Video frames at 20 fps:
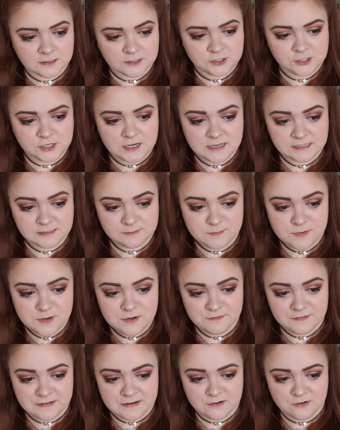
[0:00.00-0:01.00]
She's
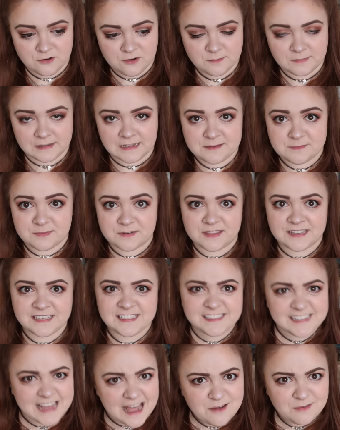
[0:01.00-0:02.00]
moving normally, but the
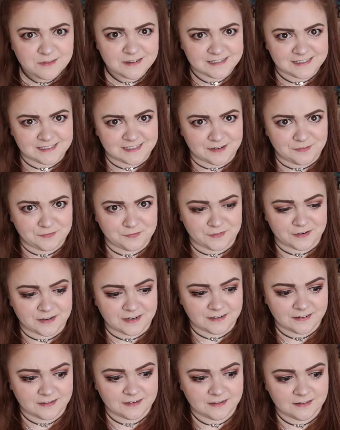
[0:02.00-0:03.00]
sound is
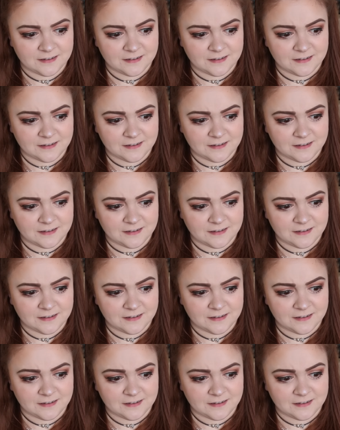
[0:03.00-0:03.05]
different.